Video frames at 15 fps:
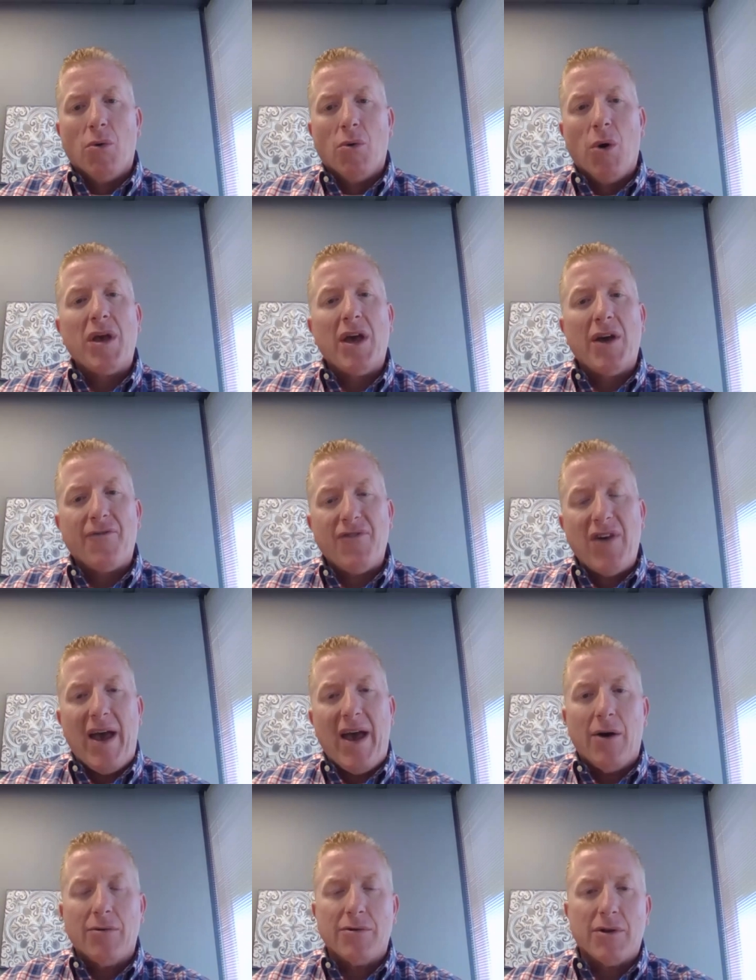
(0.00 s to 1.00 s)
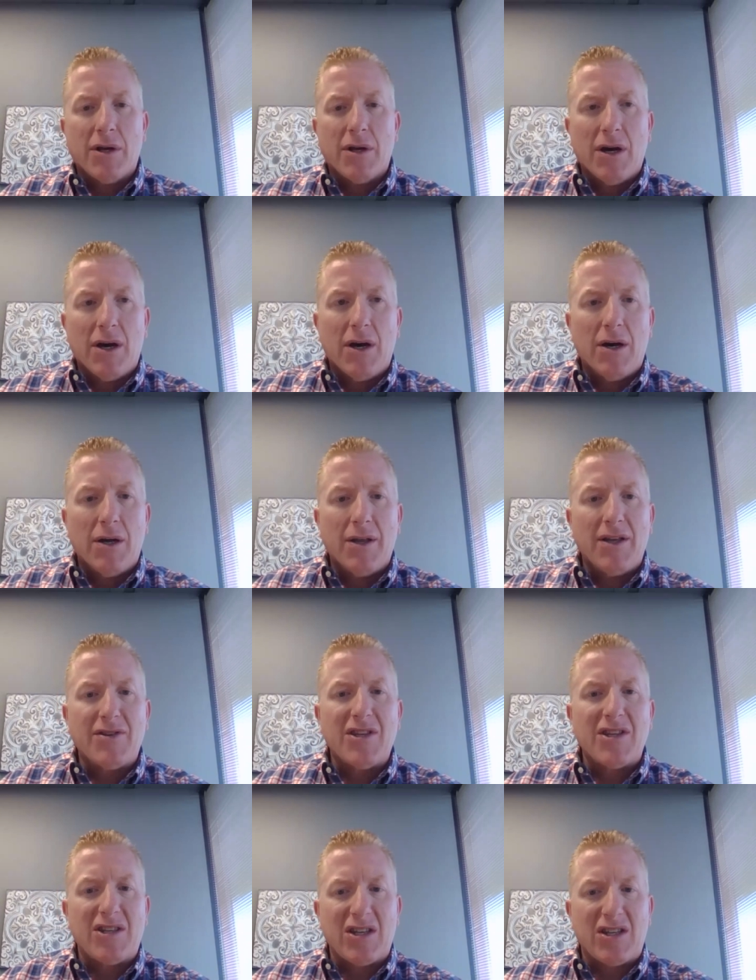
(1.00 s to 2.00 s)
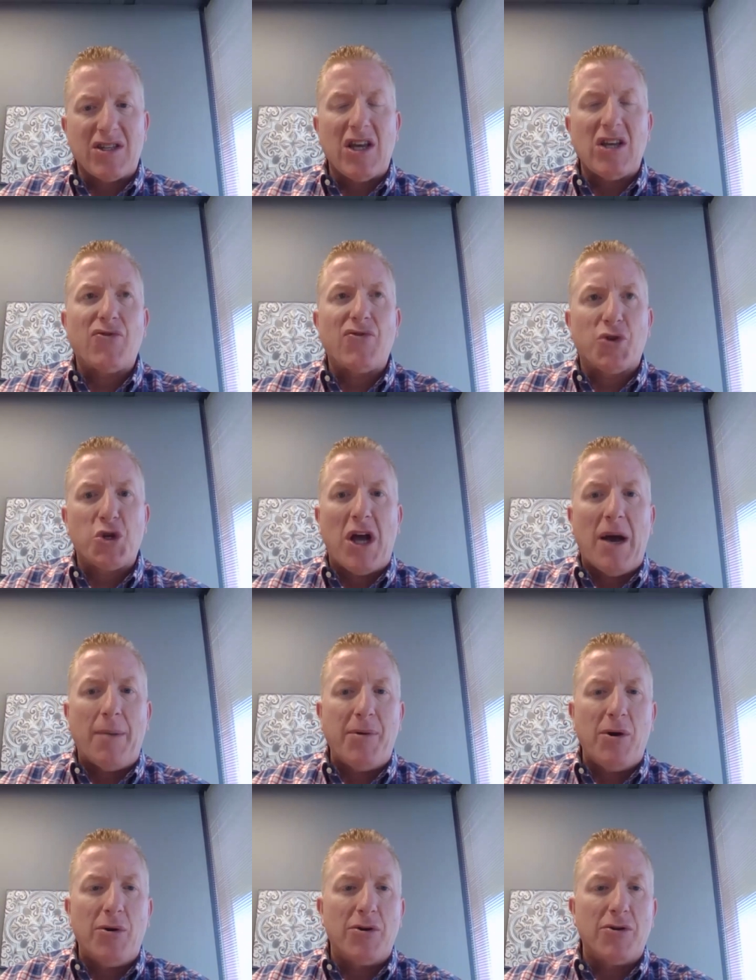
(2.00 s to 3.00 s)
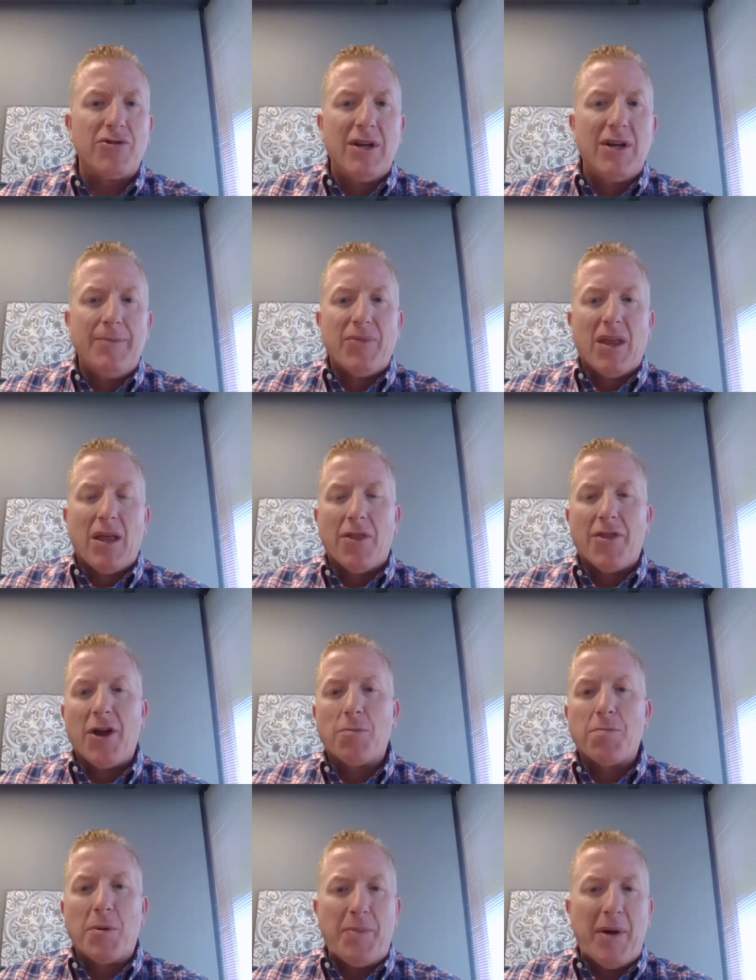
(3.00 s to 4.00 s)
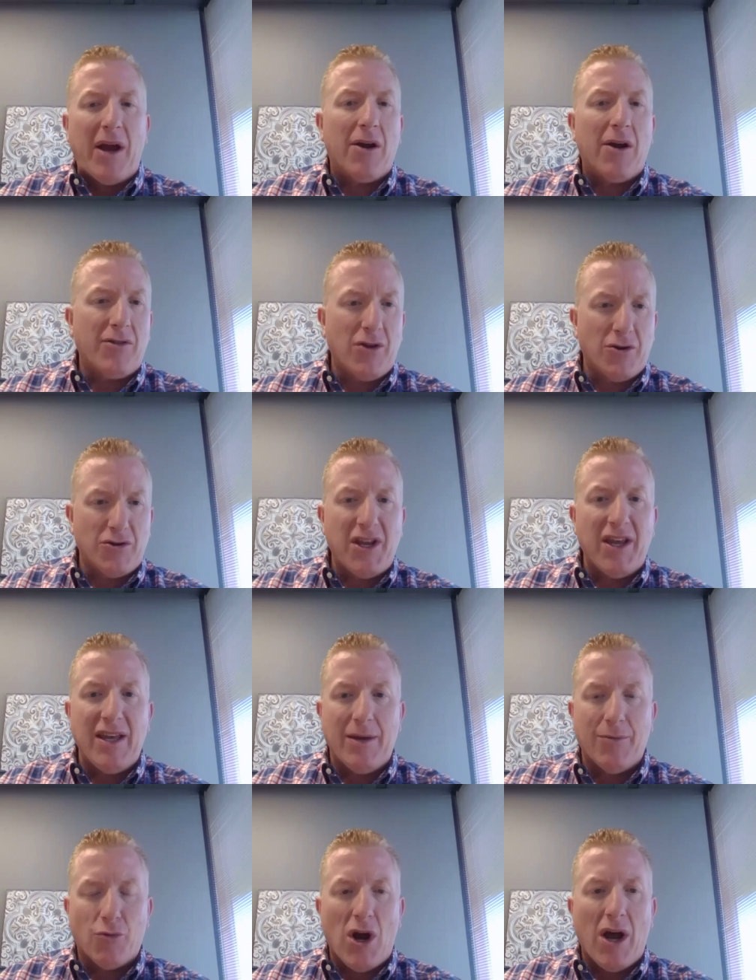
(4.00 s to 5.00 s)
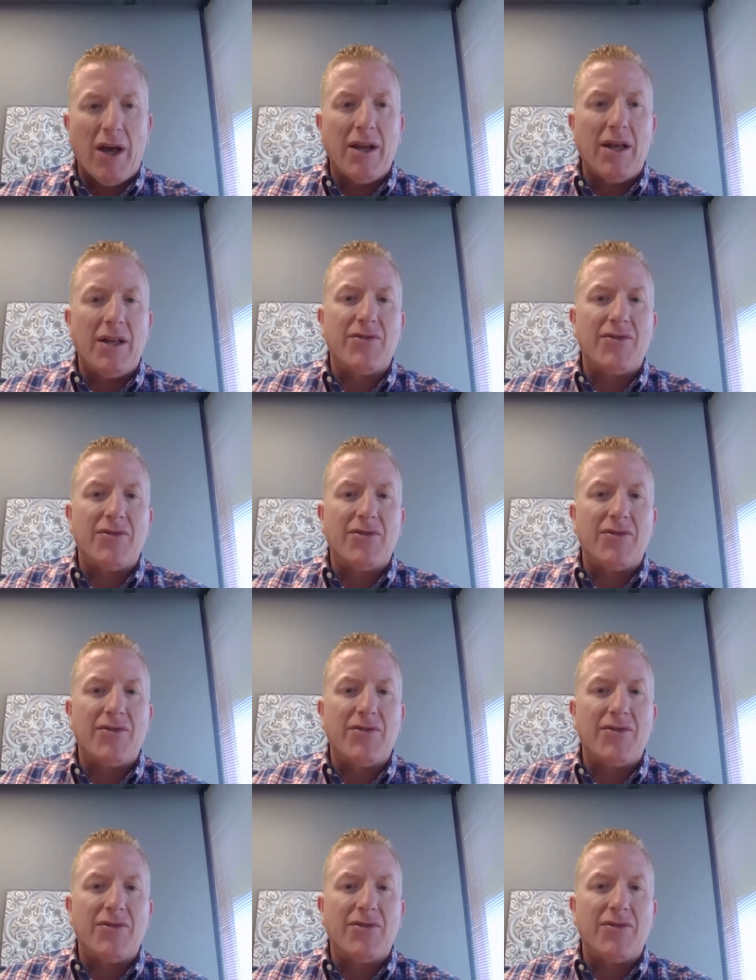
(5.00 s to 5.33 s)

what we have found is the successful shop owners, they're preparing their team, right?